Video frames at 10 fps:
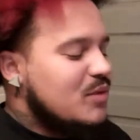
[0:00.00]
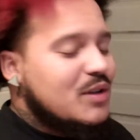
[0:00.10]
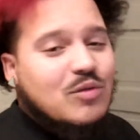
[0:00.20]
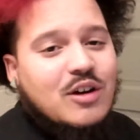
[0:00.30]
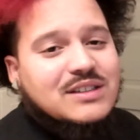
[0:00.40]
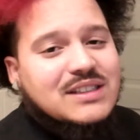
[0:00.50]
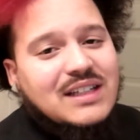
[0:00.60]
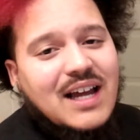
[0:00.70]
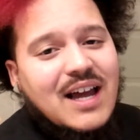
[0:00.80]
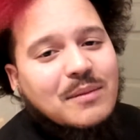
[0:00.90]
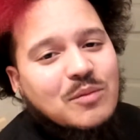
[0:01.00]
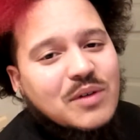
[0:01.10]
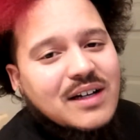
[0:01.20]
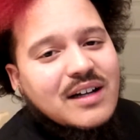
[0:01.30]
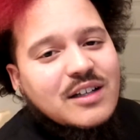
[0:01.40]
Rick Ross collab
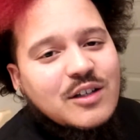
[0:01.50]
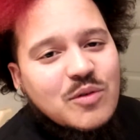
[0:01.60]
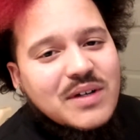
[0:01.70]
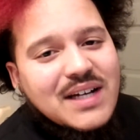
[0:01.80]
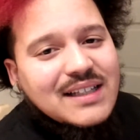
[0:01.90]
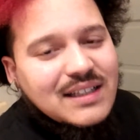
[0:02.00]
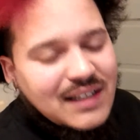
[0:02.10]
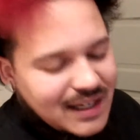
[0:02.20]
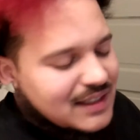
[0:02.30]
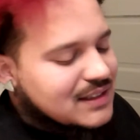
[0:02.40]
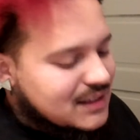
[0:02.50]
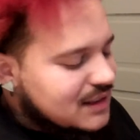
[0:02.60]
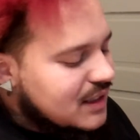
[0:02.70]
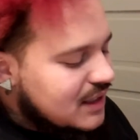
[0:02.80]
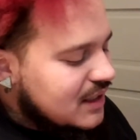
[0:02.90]
with uh, Ewing
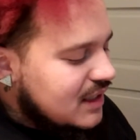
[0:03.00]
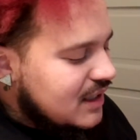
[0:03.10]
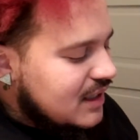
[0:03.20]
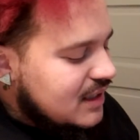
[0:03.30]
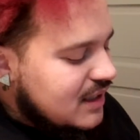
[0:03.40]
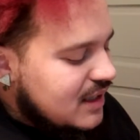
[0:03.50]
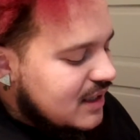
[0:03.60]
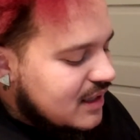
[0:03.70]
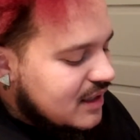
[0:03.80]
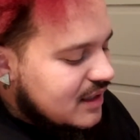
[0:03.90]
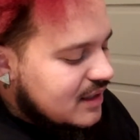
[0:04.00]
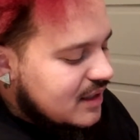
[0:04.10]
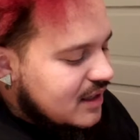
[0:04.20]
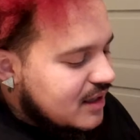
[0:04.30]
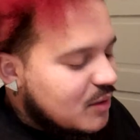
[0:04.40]
Athletics. Yeah,
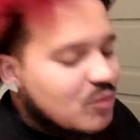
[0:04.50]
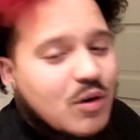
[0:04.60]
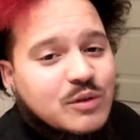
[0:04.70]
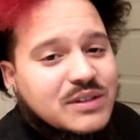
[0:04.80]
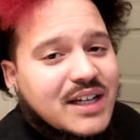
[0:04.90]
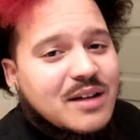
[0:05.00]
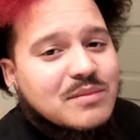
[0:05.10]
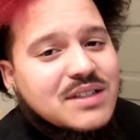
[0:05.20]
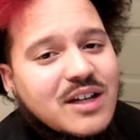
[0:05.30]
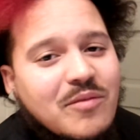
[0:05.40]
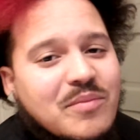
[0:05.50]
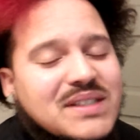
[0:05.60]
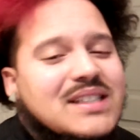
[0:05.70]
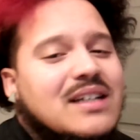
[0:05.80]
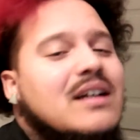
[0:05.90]
yeah. Rose himself,
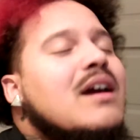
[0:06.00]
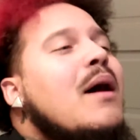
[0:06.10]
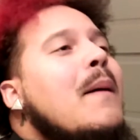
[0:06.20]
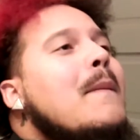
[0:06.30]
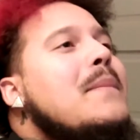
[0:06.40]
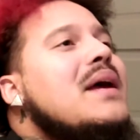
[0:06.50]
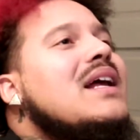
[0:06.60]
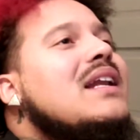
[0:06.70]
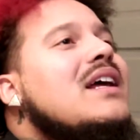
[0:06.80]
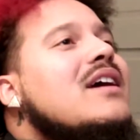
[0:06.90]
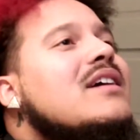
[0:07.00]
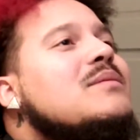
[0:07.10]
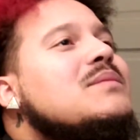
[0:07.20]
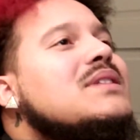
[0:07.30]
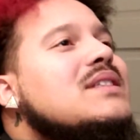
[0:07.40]
Mr. Belair
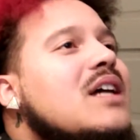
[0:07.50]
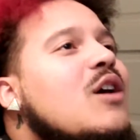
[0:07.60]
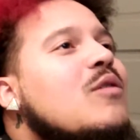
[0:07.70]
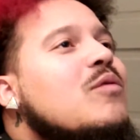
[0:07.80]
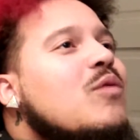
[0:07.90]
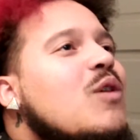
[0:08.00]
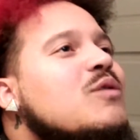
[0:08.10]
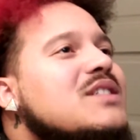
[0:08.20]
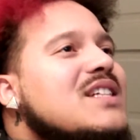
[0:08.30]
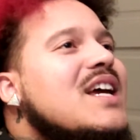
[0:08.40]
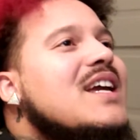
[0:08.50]
himself, Rose.